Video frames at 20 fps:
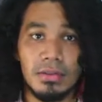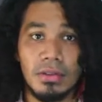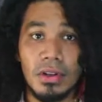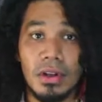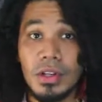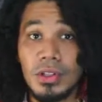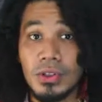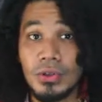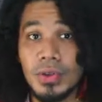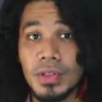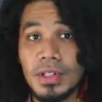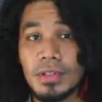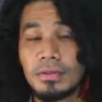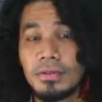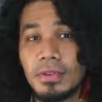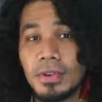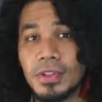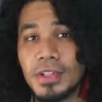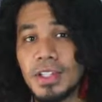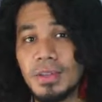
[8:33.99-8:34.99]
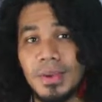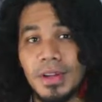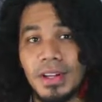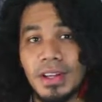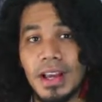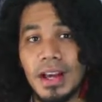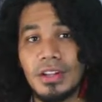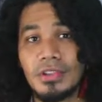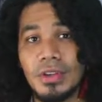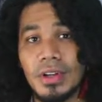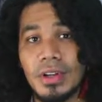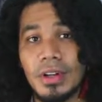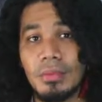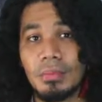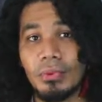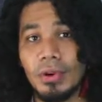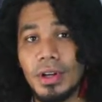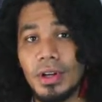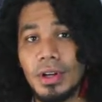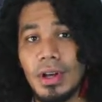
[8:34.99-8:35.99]
country's first pediatric
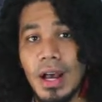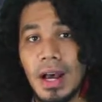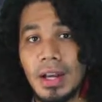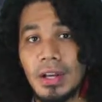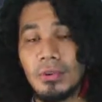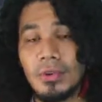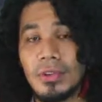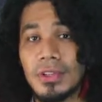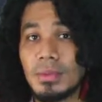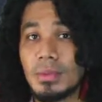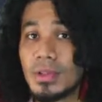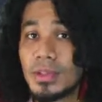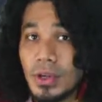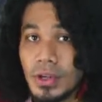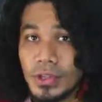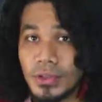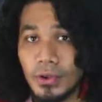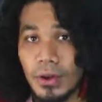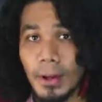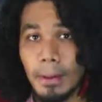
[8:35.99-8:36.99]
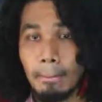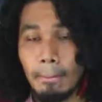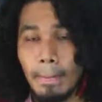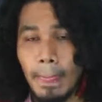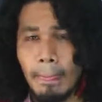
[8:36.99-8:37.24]
brain aneurysm surgery.